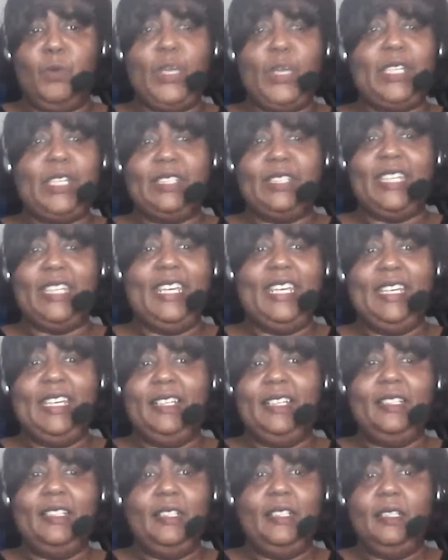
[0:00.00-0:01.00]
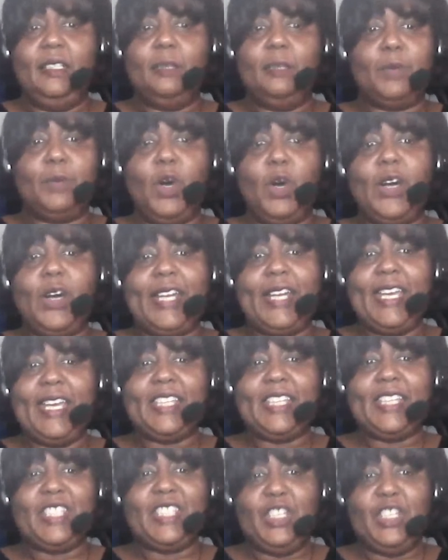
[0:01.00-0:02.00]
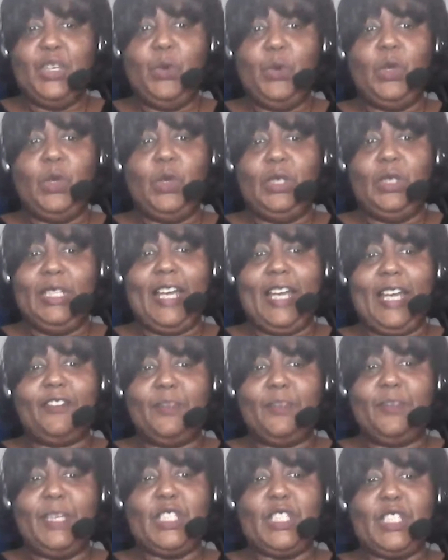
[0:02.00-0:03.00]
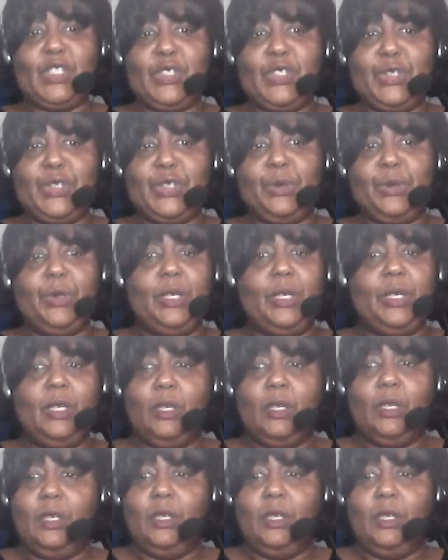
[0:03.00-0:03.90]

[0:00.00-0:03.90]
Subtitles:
weekly broadcasts that you would like for me to do.